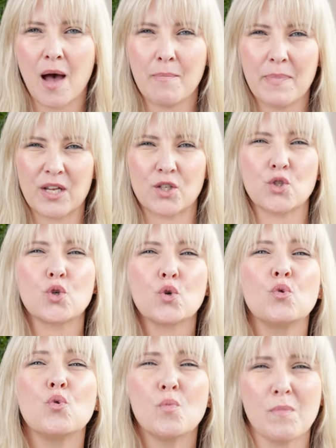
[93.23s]
a bit
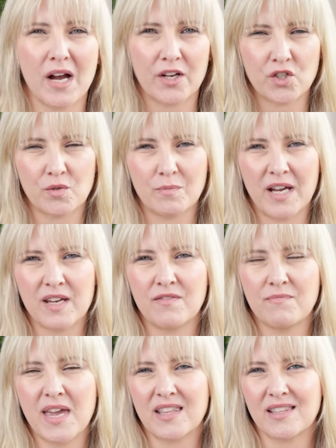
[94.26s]
too much, might
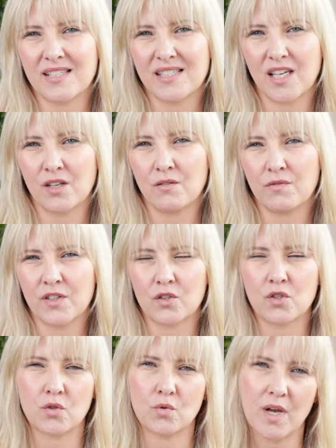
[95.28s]
make the skin
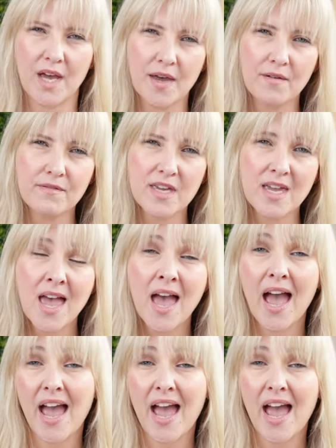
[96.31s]
feel too heavy